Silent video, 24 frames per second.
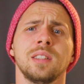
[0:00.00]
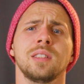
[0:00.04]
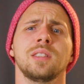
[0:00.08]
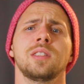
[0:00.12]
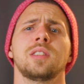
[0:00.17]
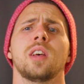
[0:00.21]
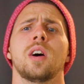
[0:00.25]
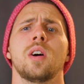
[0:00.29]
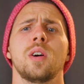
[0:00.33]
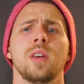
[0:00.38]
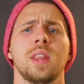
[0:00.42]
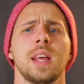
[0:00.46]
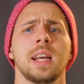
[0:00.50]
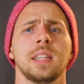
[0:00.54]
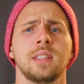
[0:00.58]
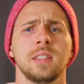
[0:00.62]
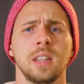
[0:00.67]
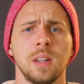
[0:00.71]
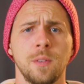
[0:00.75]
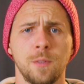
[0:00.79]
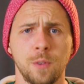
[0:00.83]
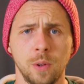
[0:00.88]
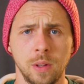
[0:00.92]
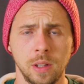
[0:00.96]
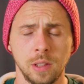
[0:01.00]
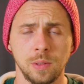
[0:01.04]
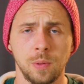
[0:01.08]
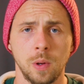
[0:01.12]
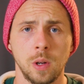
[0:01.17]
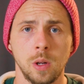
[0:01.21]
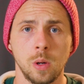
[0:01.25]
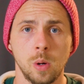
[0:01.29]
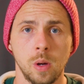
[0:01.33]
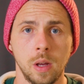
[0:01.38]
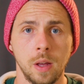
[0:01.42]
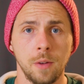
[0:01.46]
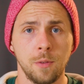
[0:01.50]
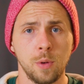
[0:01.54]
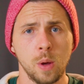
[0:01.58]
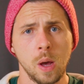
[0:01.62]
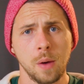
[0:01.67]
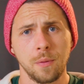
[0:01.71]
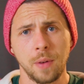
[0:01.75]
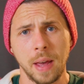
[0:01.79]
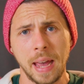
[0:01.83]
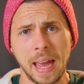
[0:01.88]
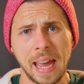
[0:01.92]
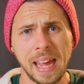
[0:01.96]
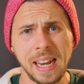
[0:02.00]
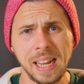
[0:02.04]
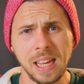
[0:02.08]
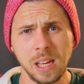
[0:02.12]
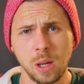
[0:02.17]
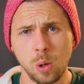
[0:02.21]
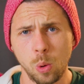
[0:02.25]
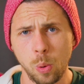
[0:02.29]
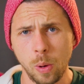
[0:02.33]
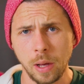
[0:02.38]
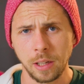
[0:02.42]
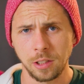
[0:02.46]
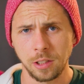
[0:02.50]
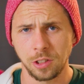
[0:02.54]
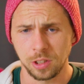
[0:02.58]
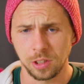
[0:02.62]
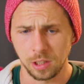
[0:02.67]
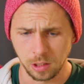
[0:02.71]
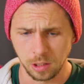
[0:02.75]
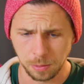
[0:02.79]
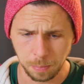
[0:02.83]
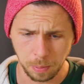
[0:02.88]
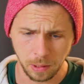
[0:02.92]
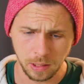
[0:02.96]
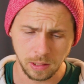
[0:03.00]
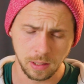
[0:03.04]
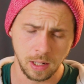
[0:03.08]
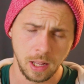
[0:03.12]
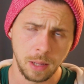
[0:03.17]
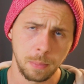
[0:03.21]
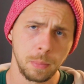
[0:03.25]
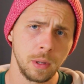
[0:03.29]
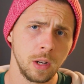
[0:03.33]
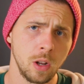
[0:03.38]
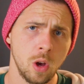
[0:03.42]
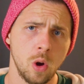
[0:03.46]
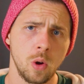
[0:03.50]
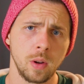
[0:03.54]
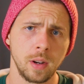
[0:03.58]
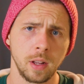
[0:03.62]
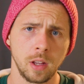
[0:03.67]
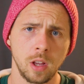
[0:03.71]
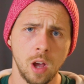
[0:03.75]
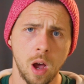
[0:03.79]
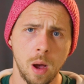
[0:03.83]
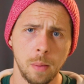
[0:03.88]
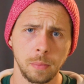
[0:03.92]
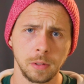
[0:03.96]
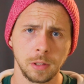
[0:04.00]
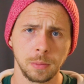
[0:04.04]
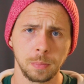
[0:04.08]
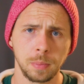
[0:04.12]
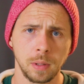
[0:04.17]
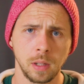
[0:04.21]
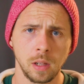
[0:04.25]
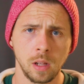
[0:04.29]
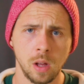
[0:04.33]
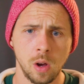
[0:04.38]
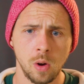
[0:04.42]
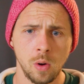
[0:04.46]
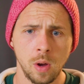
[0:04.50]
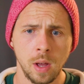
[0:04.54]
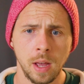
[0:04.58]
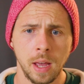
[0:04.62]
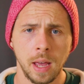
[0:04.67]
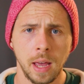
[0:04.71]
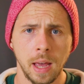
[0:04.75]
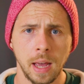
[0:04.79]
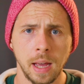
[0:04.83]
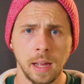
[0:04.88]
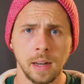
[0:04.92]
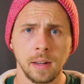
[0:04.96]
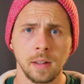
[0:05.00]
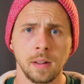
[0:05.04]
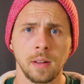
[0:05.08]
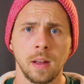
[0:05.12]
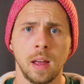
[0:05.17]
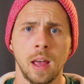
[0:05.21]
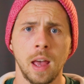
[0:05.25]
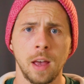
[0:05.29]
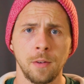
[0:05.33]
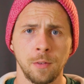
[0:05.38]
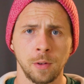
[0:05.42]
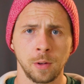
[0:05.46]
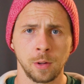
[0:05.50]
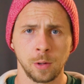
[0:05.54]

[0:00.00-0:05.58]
So that's it for this video. If you have any questions, please let me know in the comments below and have a